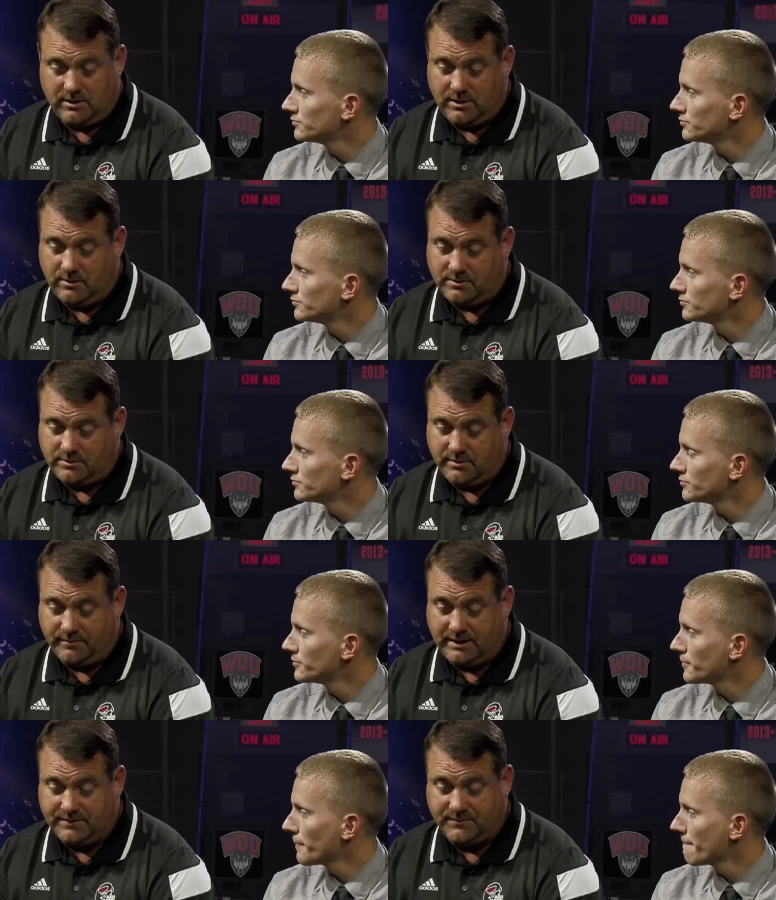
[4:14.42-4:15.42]
Speaker 1: then also
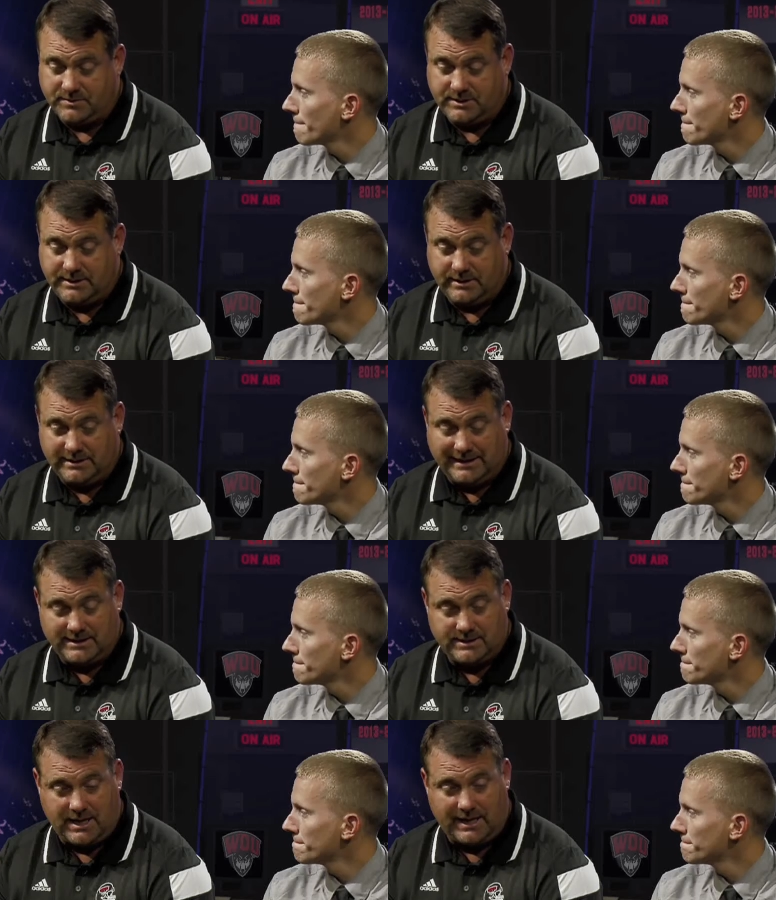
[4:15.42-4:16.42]
his versatility
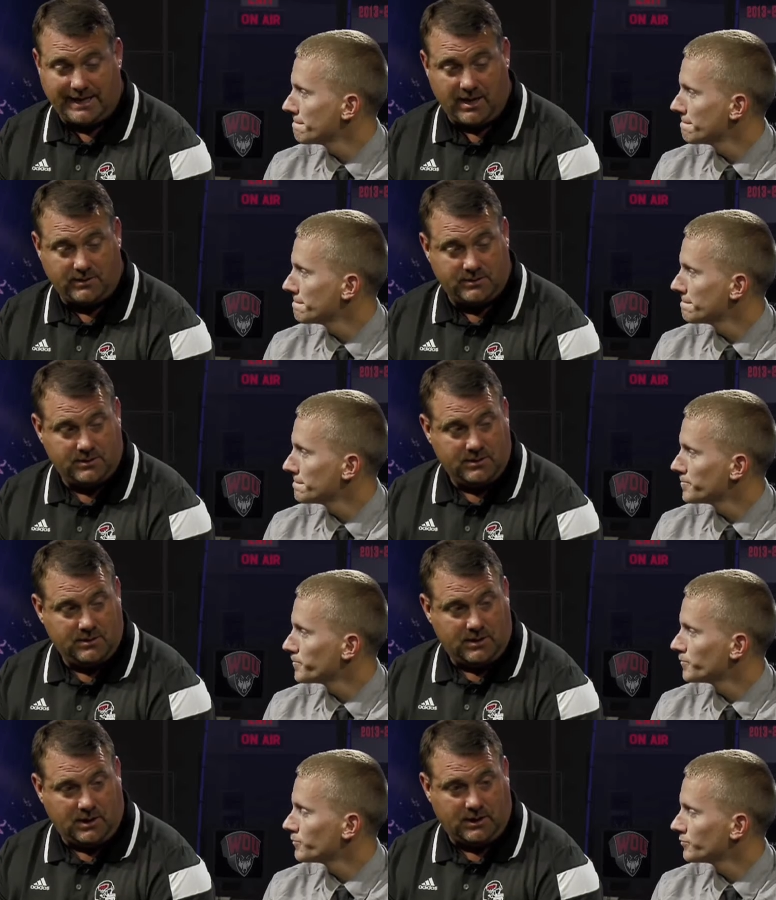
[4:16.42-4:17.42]
inside and out
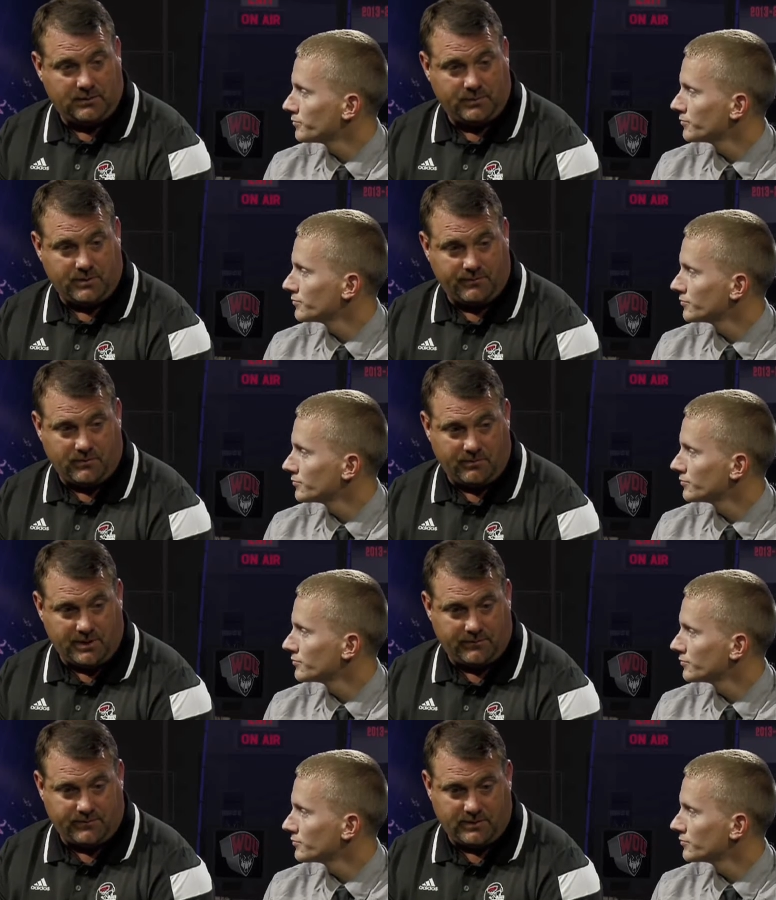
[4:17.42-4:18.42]
um, with our
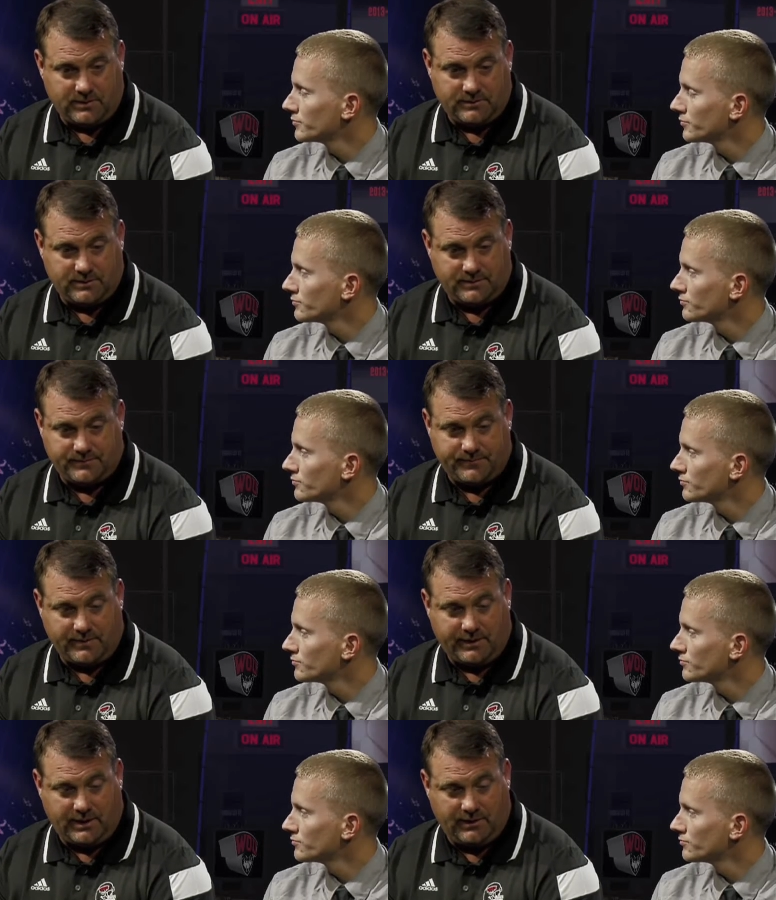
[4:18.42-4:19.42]
four-man front is, is
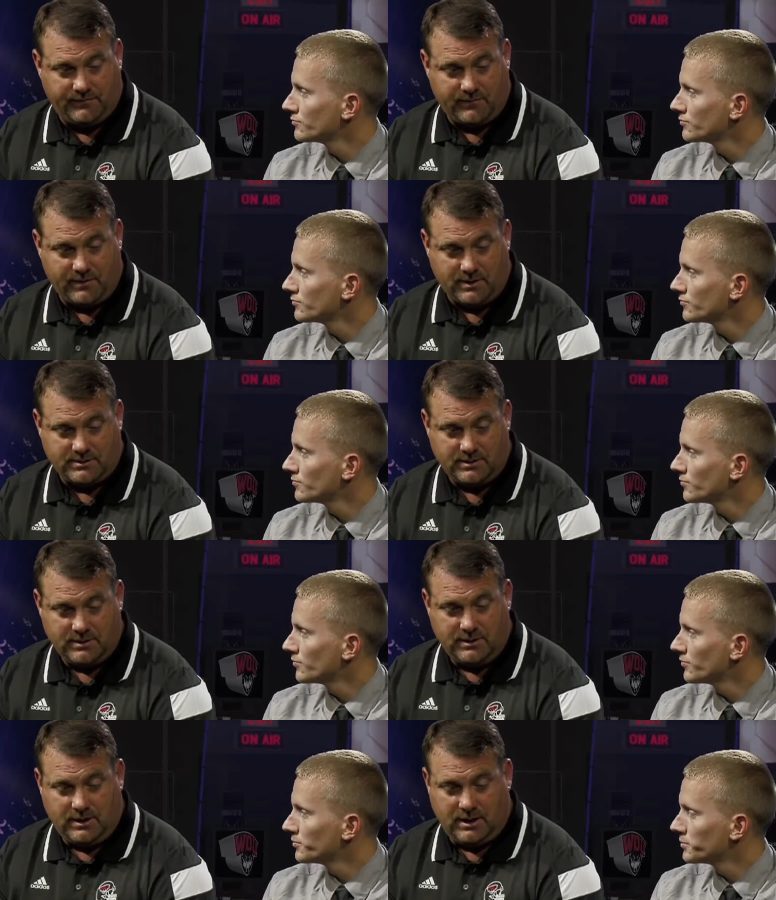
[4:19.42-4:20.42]
very key for us.
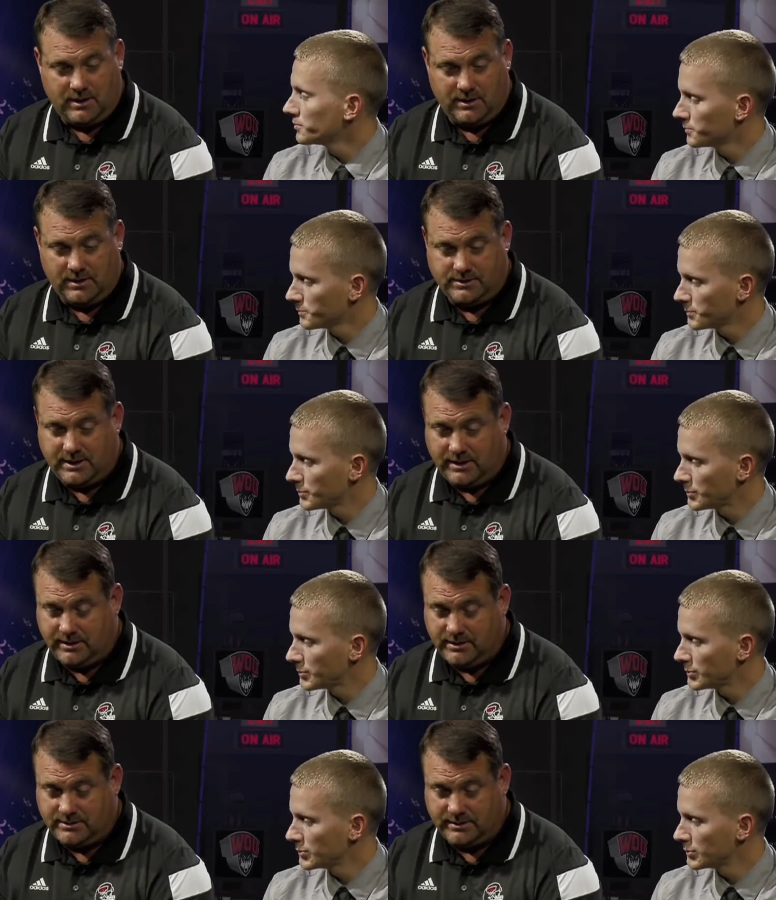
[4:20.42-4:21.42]
And then Shane
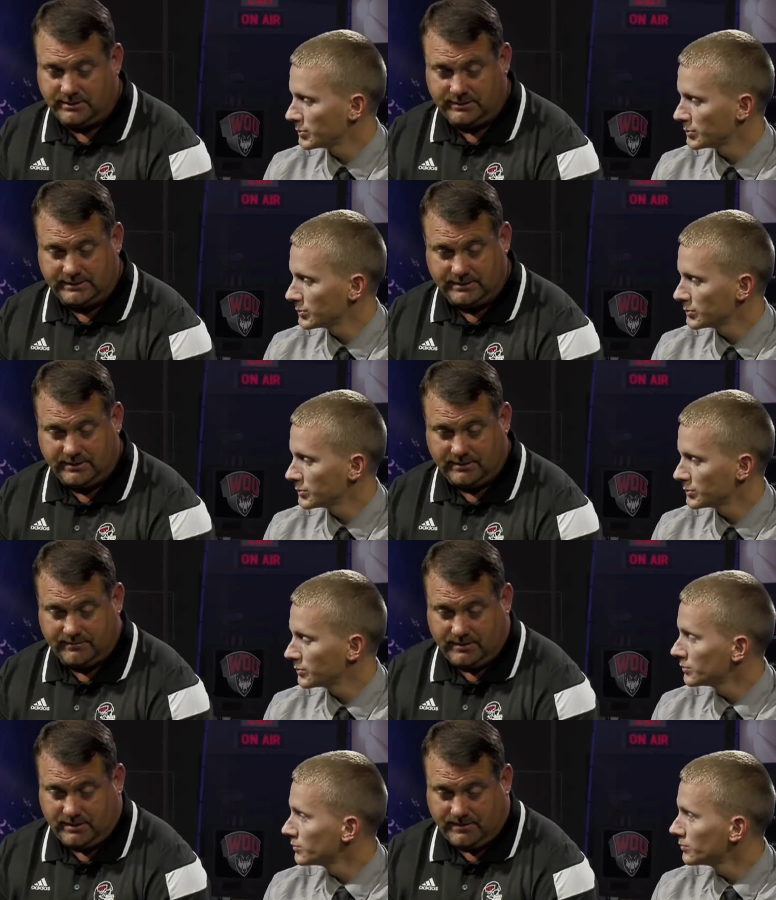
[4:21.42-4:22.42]
Kinsey is a,
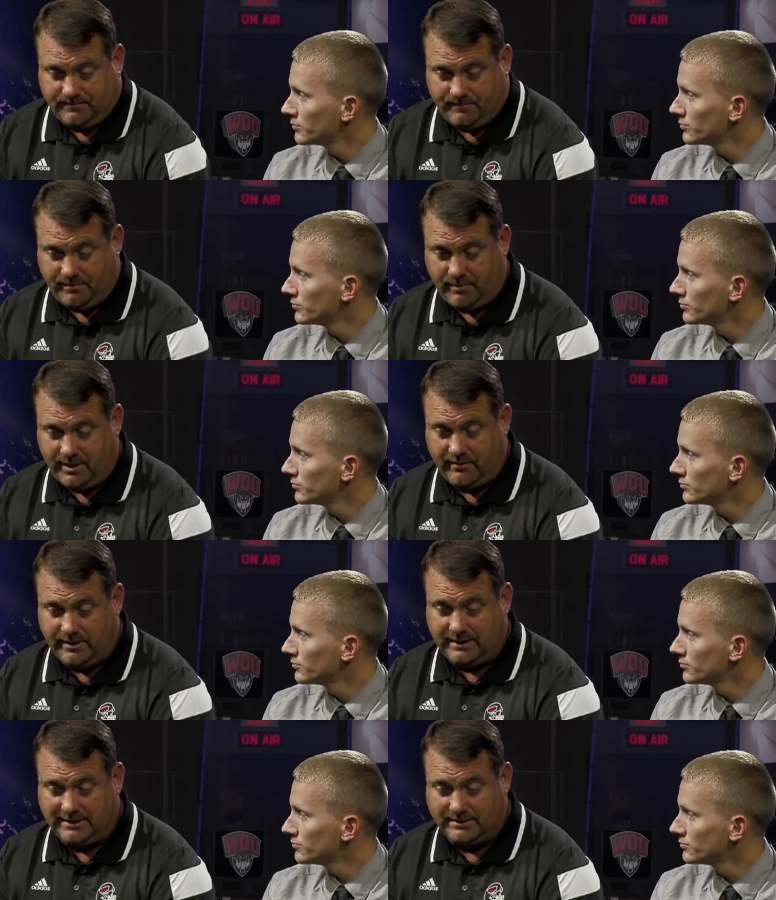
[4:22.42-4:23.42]
a player
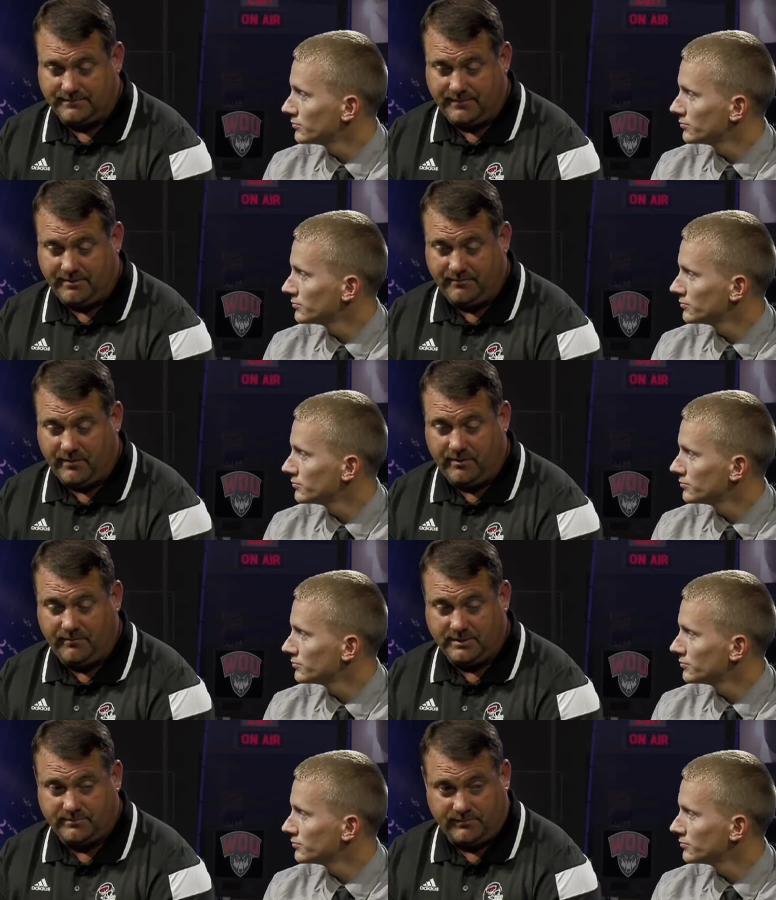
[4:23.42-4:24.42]
that has been very
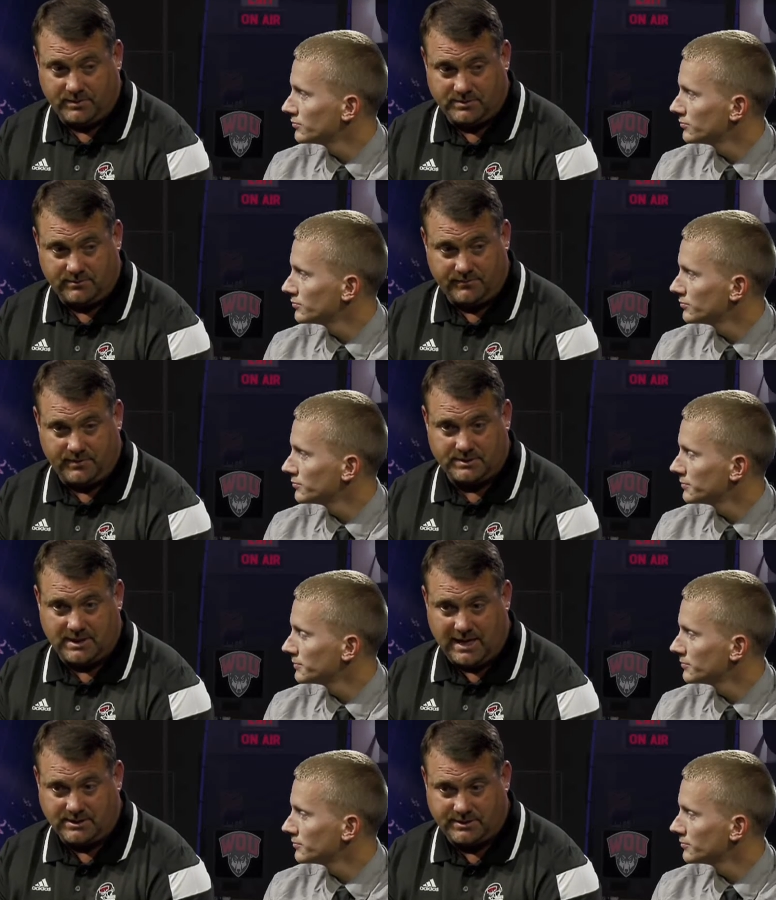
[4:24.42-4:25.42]
versatile for us
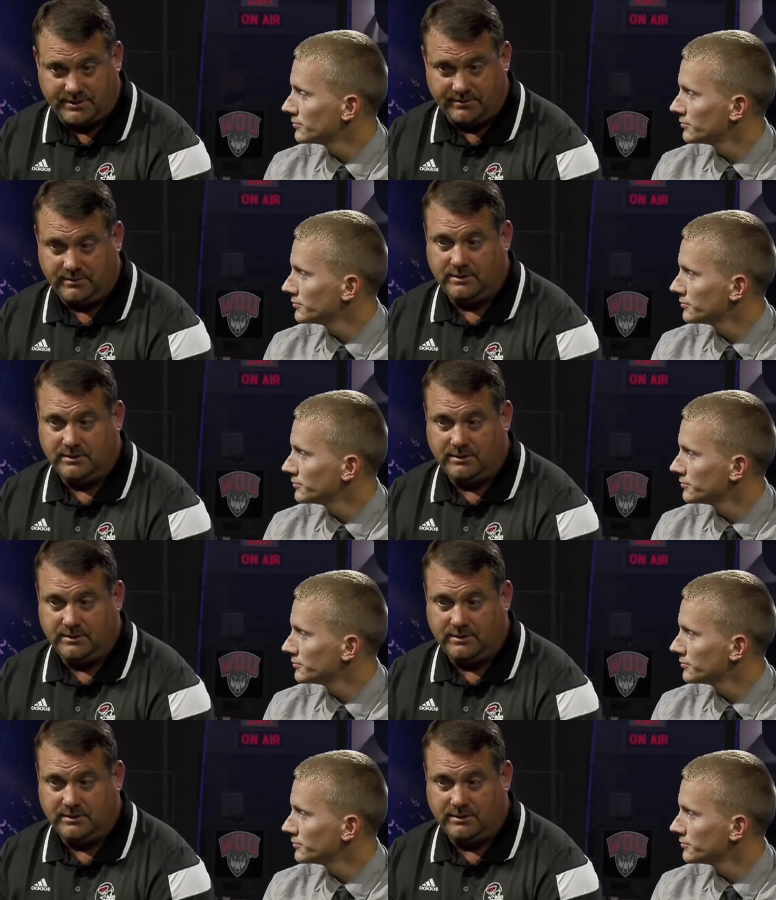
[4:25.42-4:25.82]
last year.